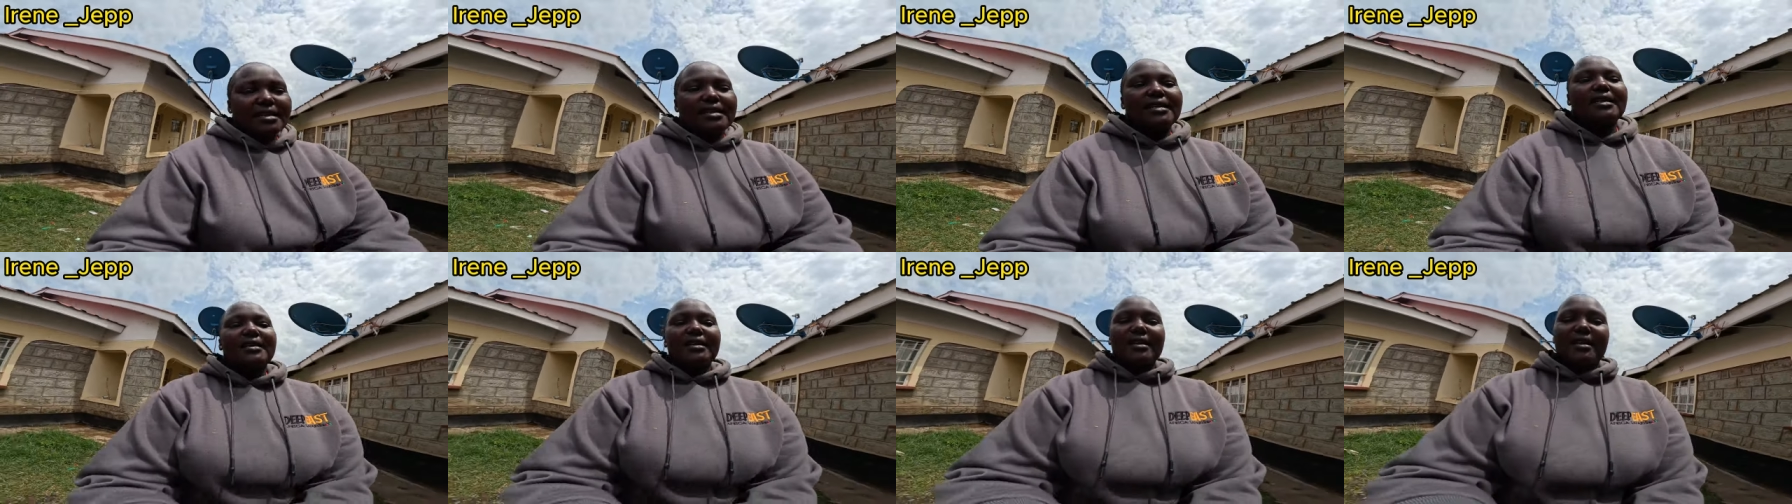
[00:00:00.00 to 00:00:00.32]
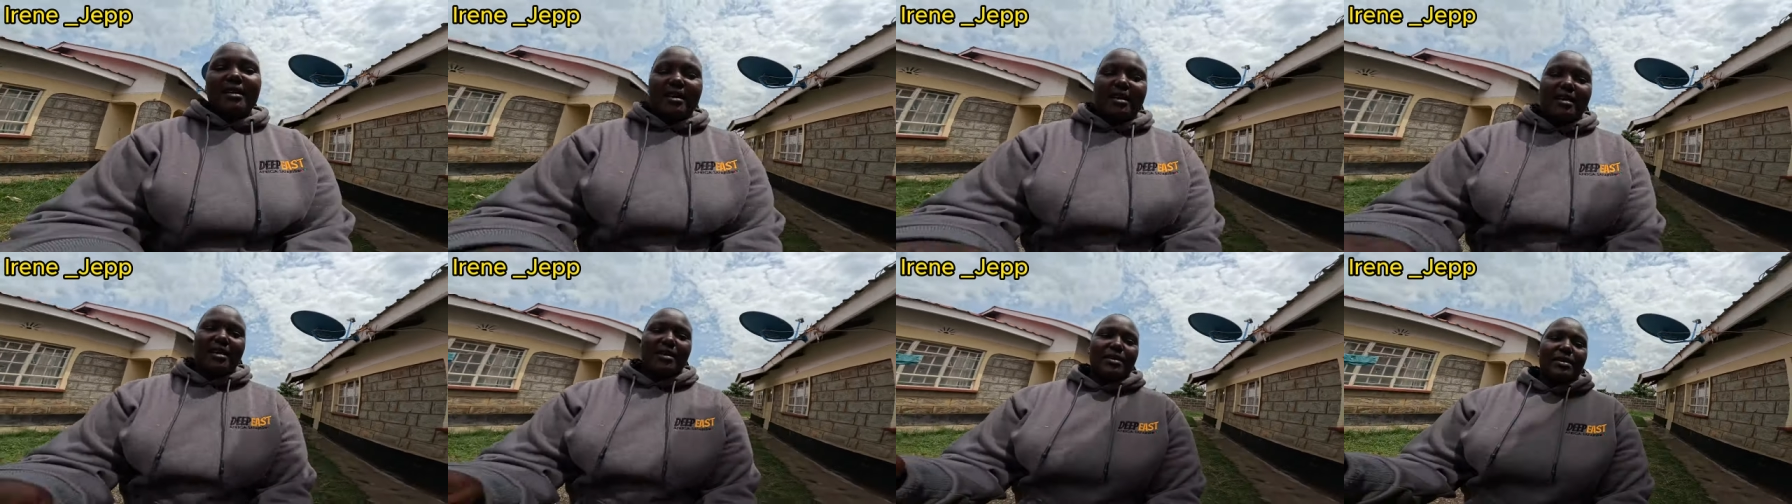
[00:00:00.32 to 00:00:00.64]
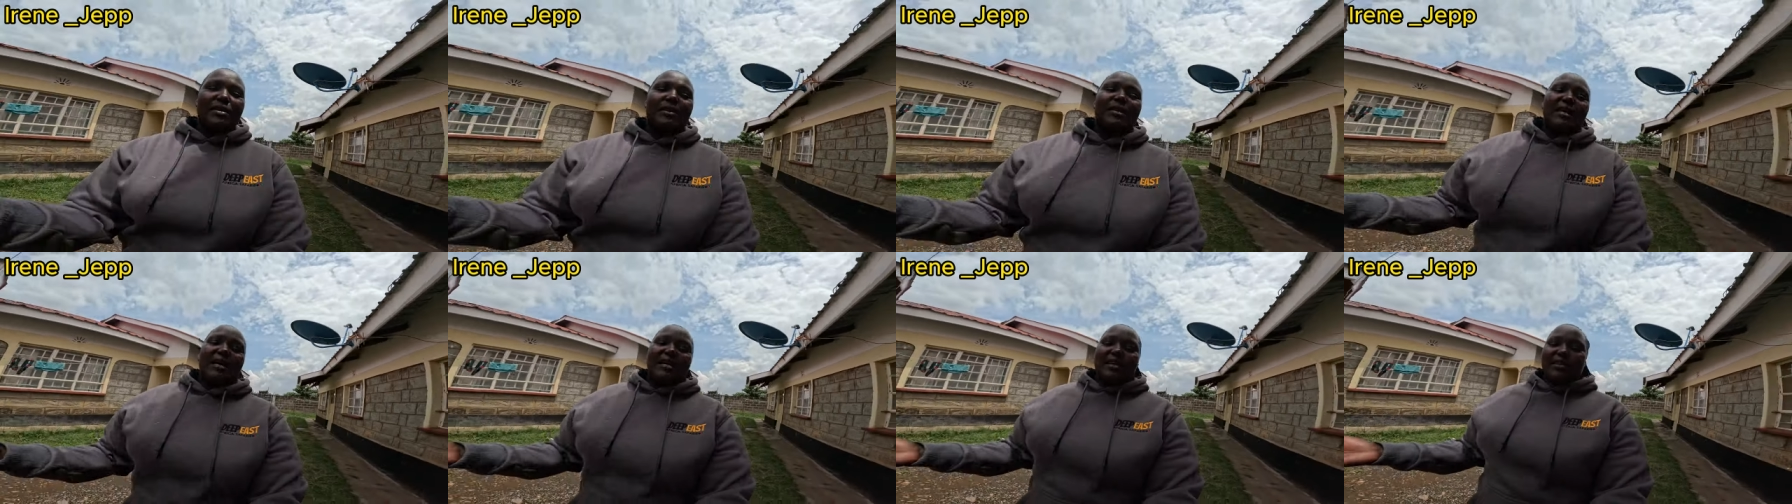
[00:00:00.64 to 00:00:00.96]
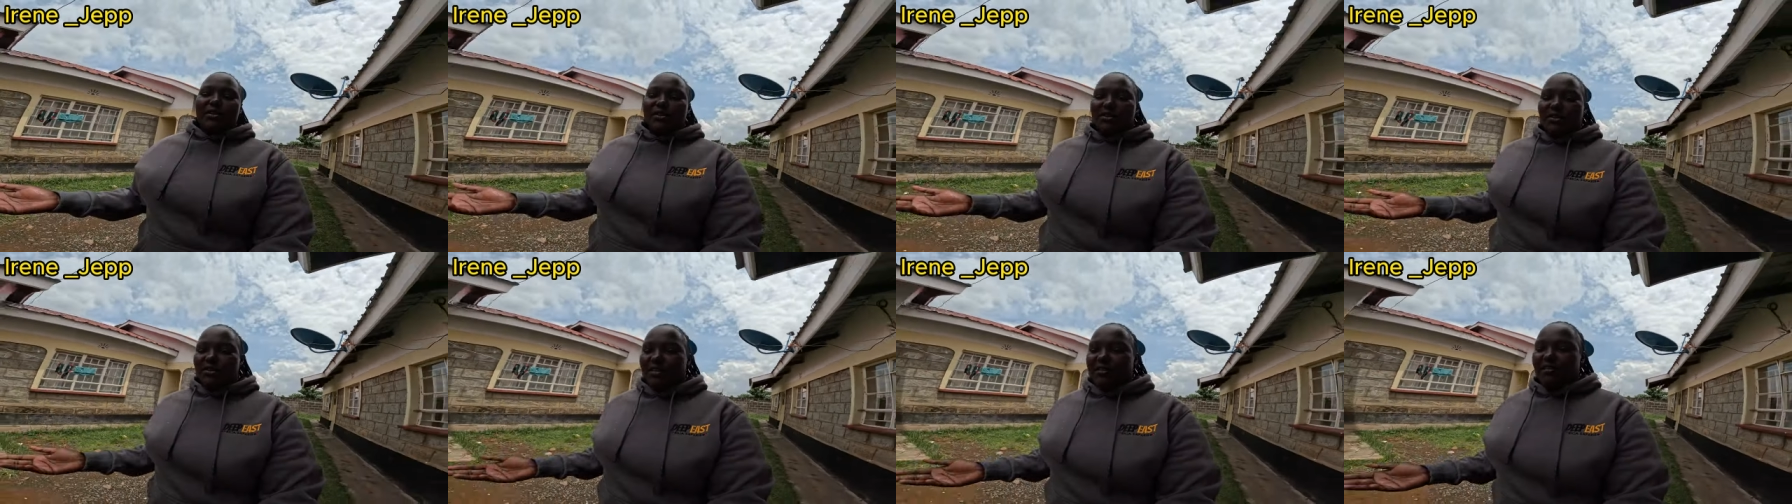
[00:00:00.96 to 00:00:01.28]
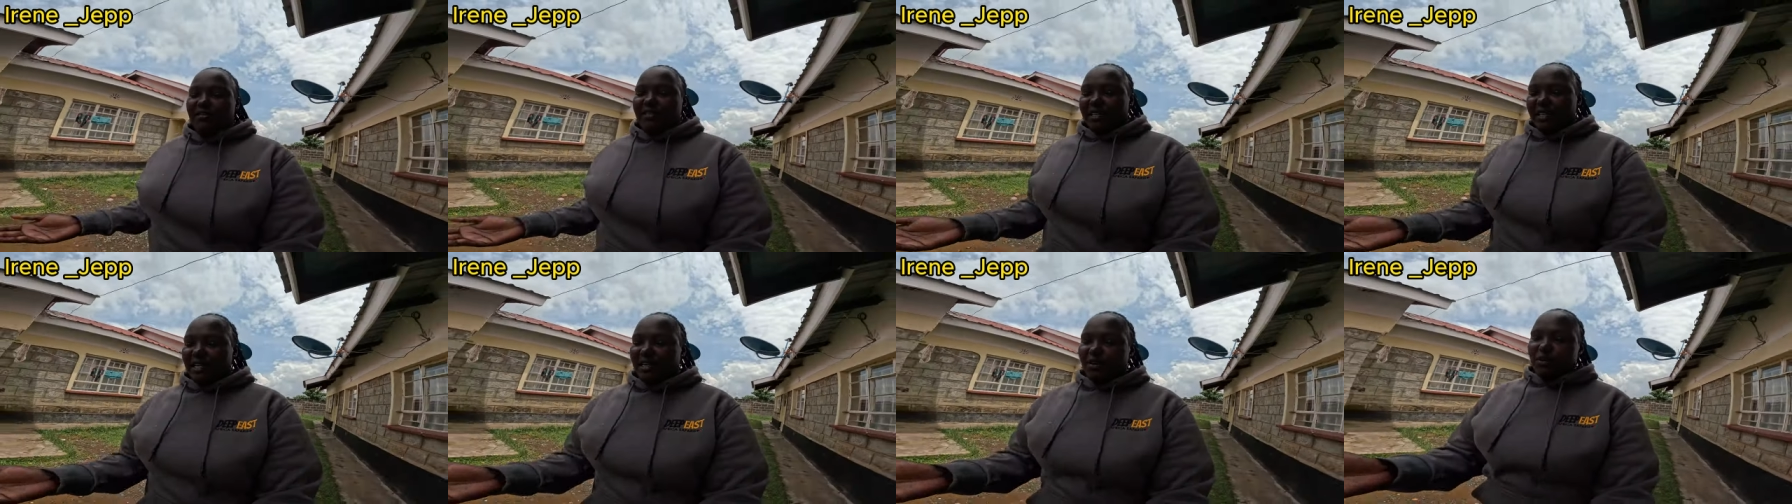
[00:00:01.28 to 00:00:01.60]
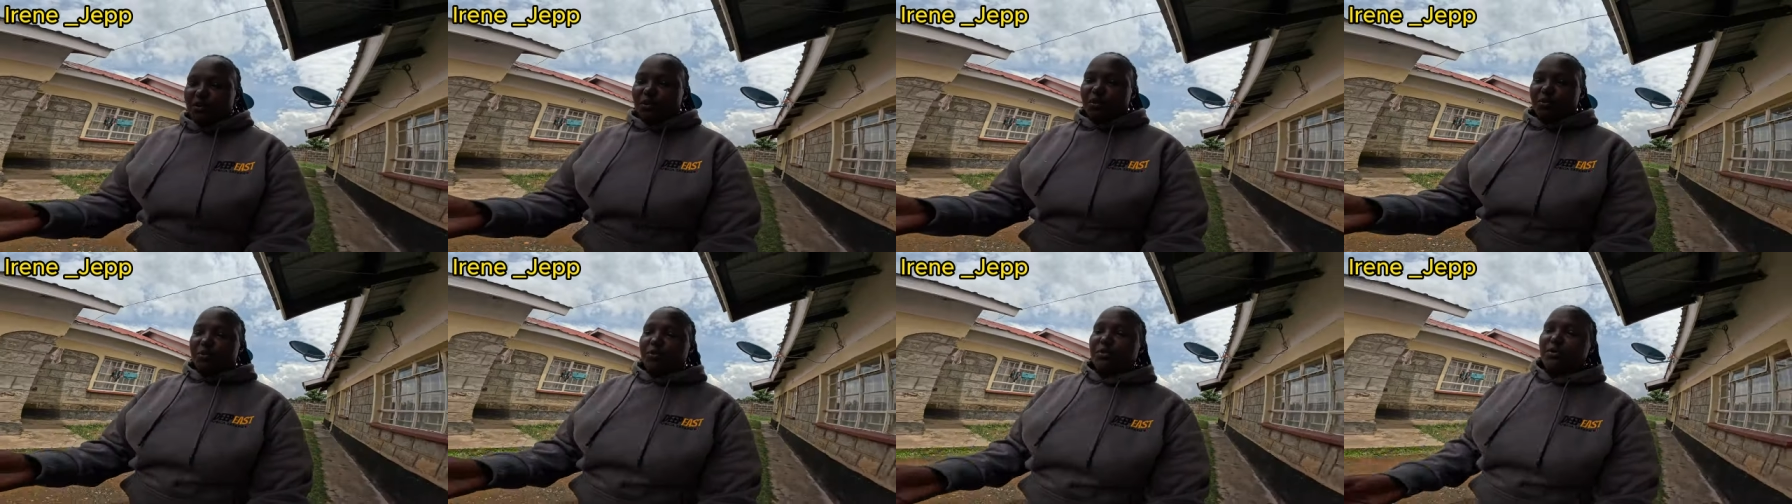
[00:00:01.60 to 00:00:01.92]
like I don't know even how
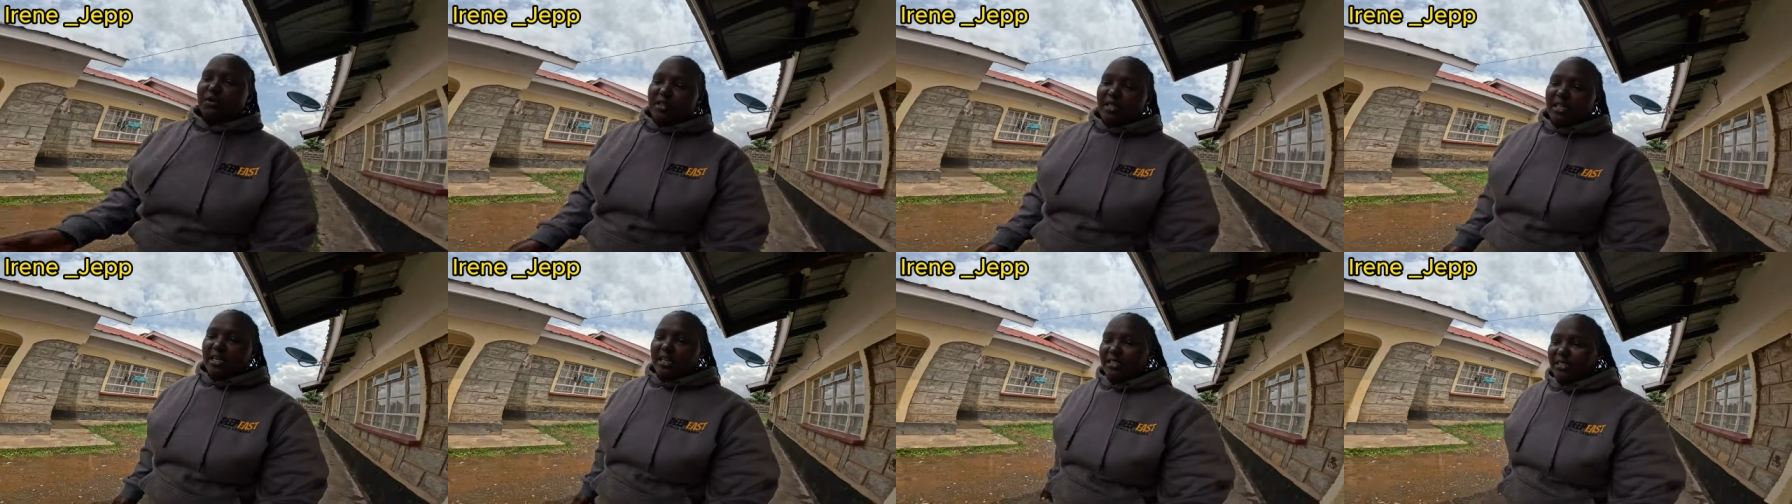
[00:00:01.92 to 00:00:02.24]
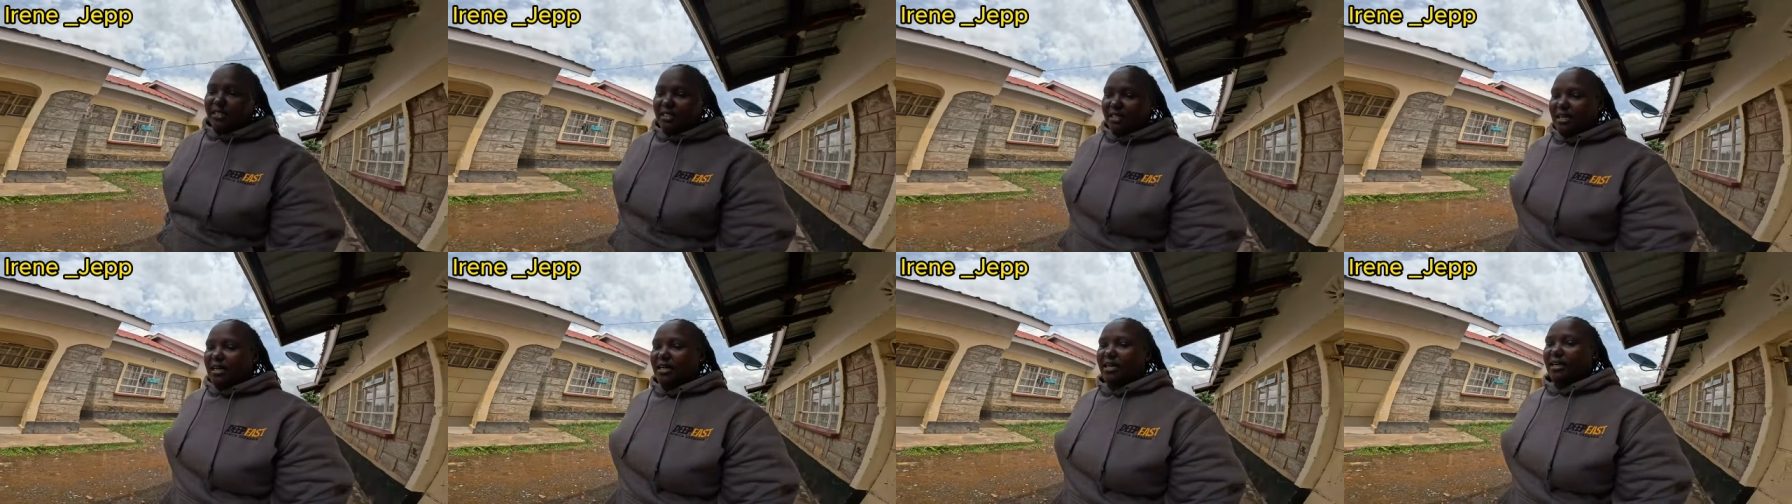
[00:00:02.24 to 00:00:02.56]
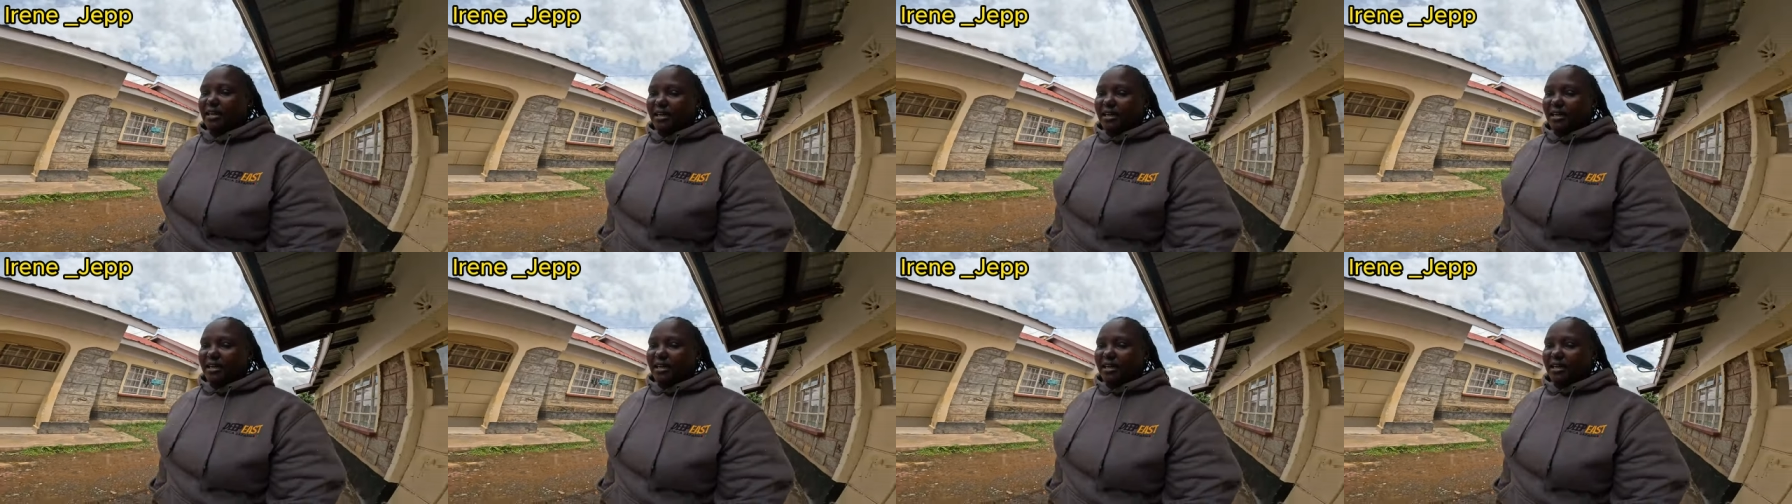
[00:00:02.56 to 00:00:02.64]
to put that